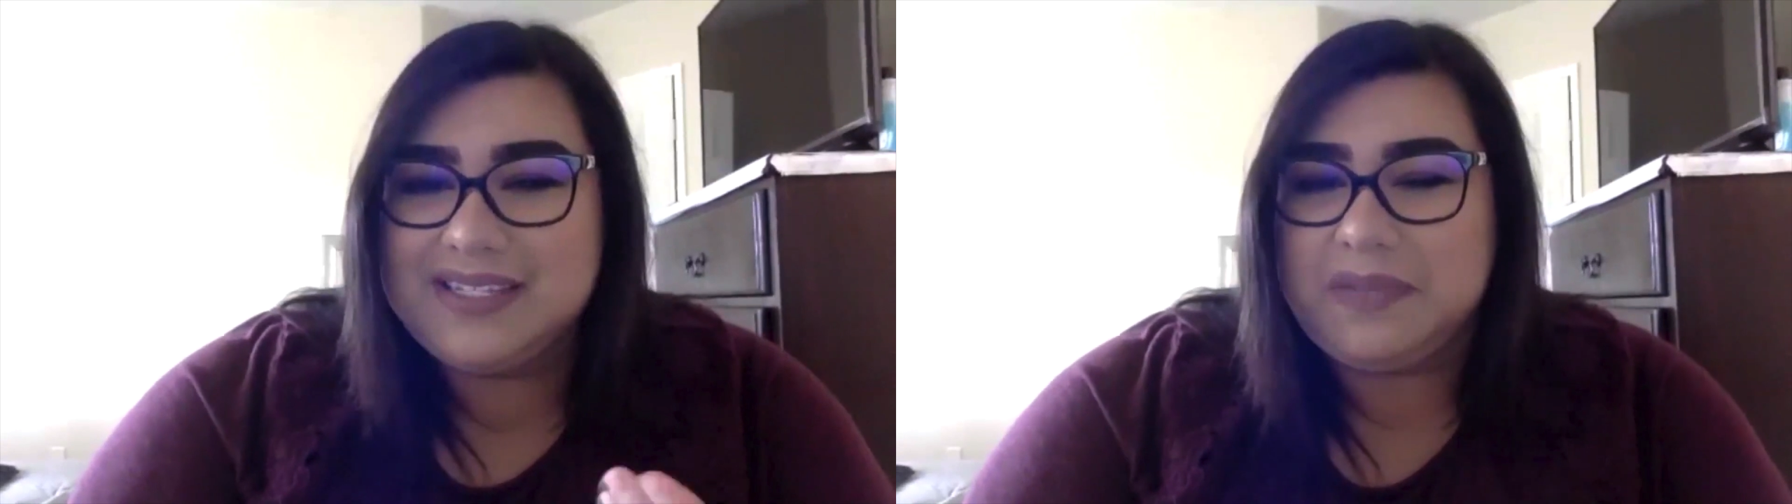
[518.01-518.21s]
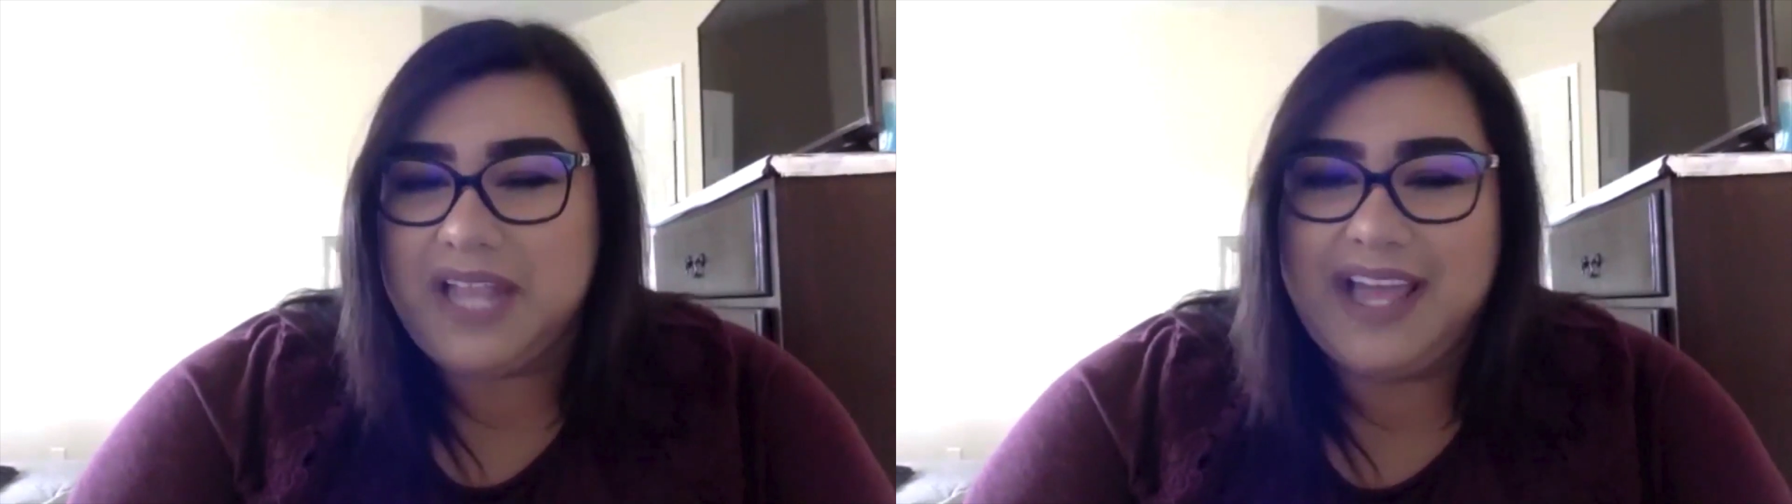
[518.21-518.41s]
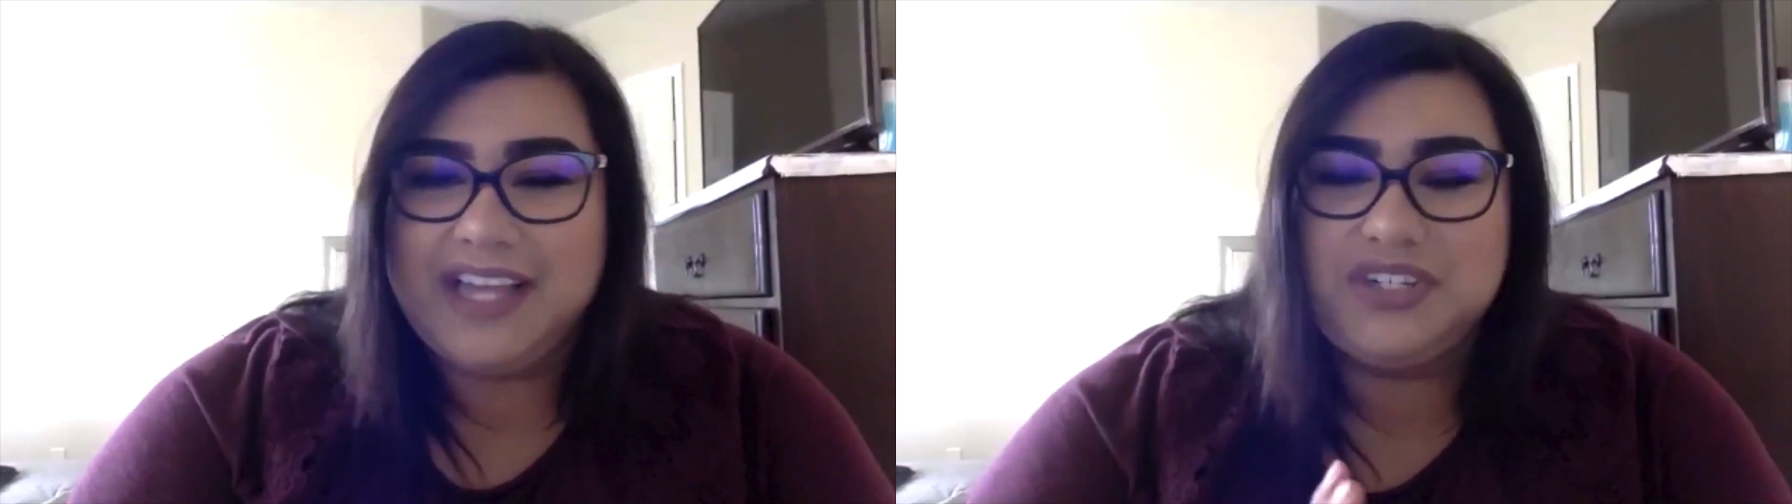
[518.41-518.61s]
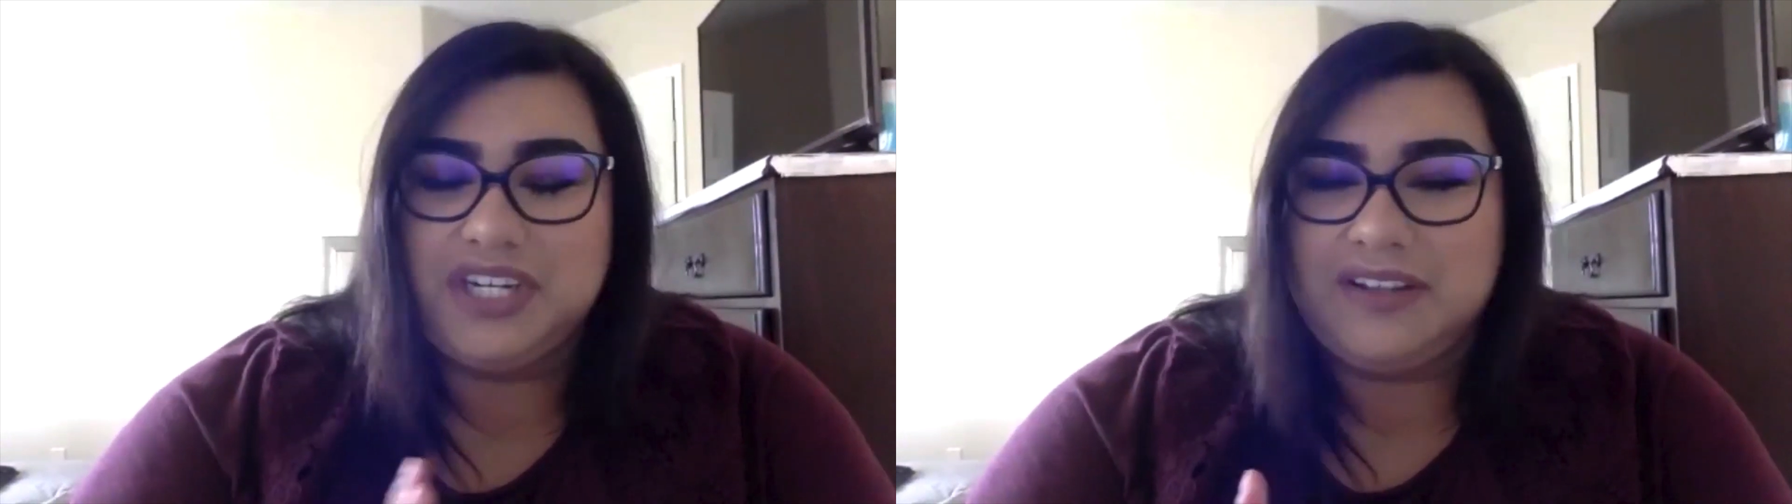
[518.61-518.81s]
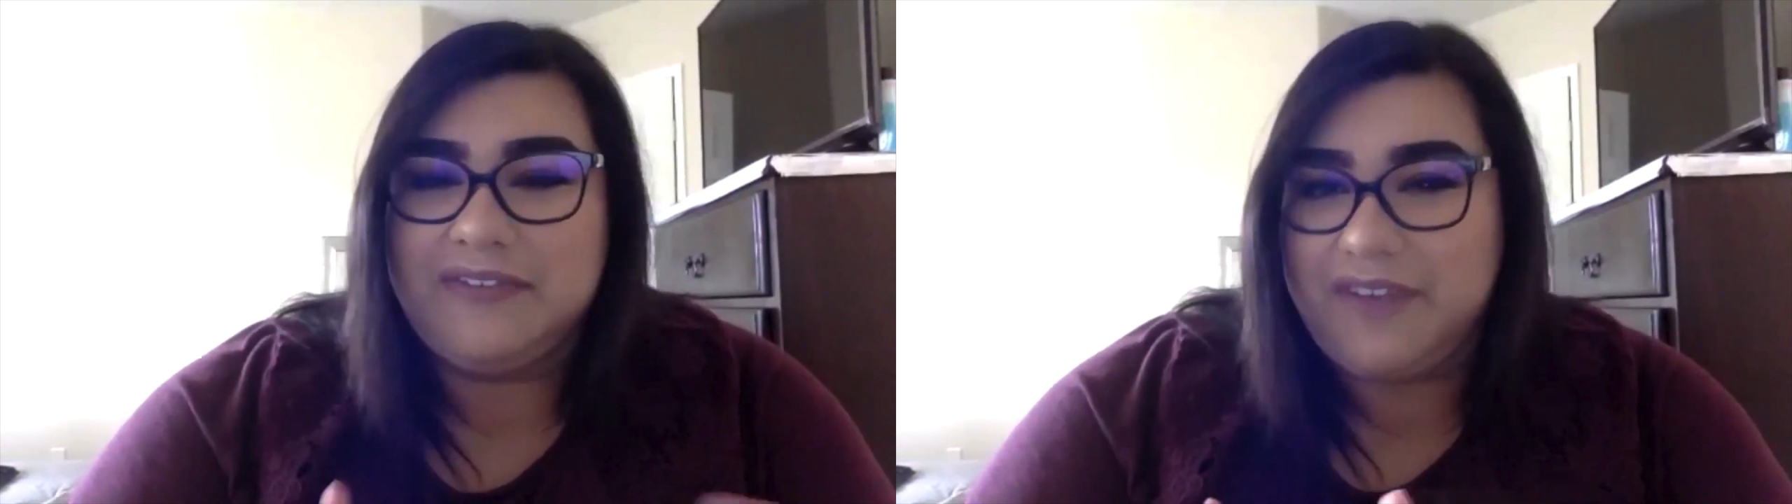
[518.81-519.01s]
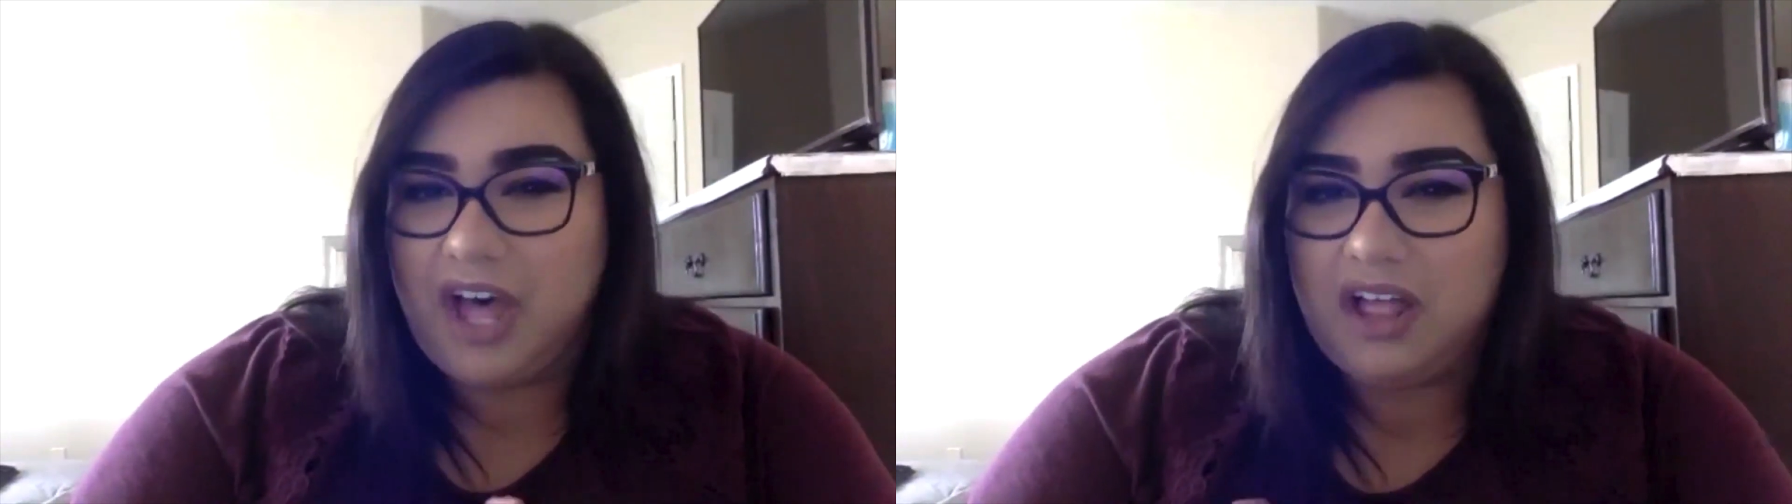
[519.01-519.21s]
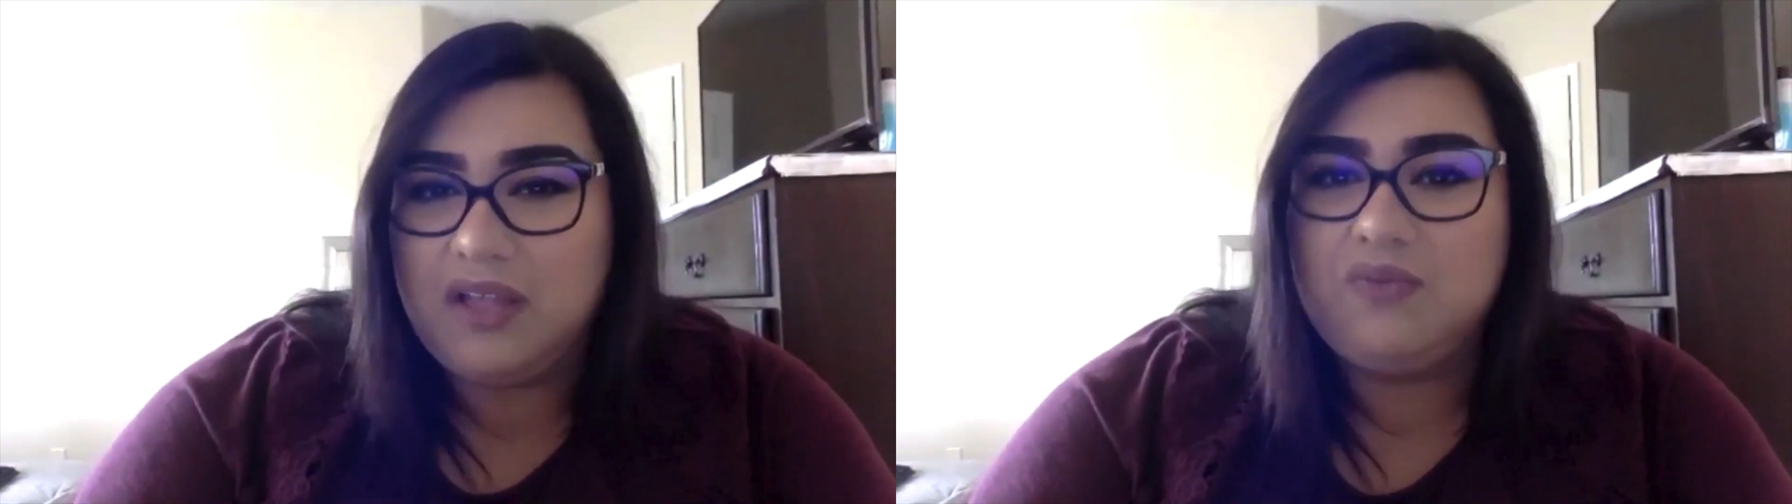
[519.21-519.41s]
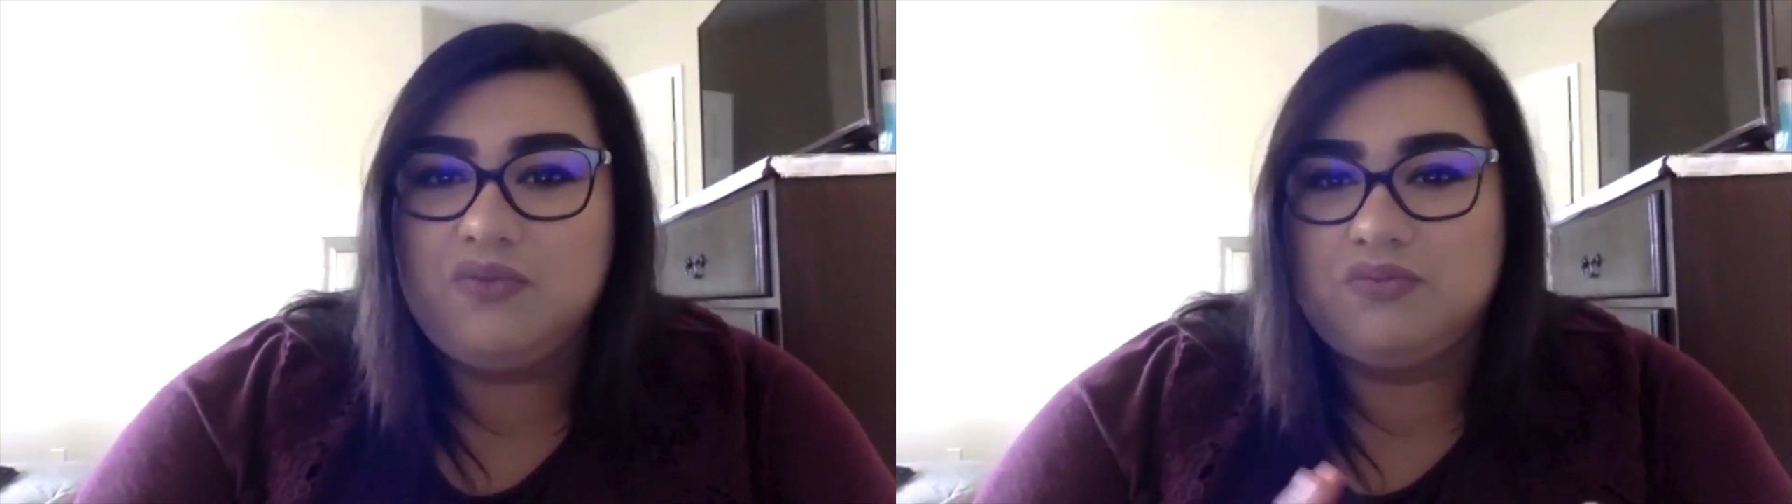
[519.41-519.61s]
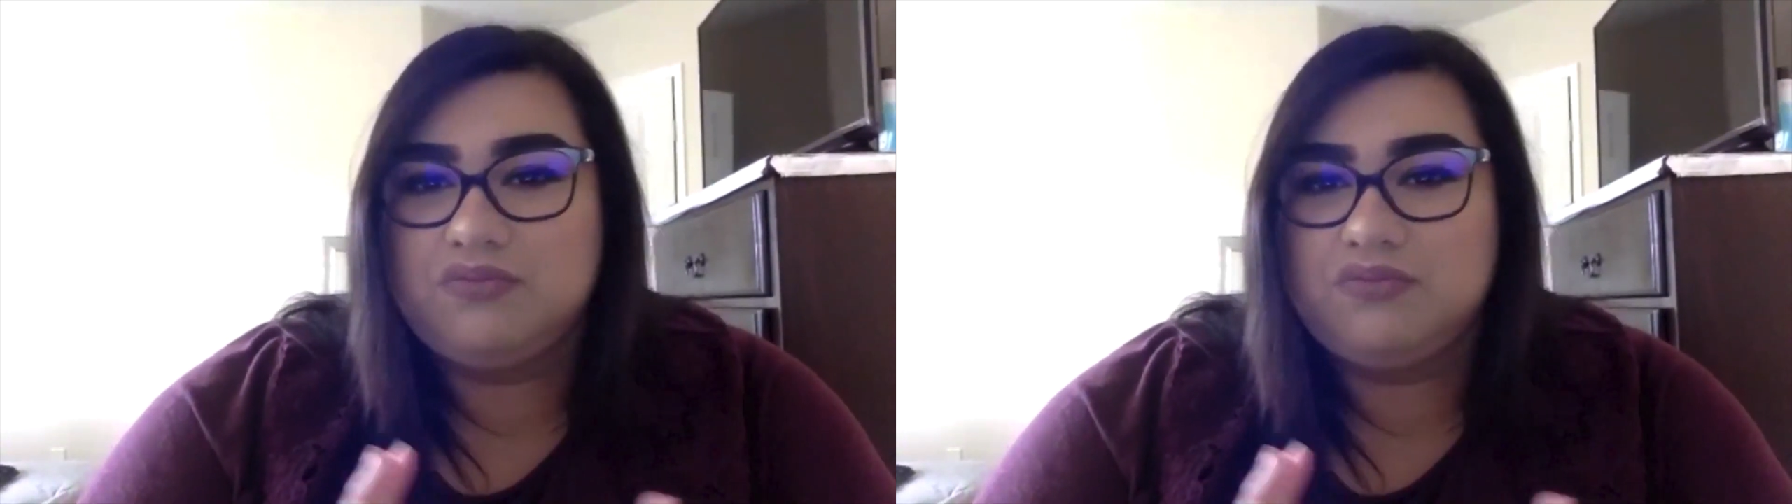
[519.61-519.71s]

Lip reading: apply during the fall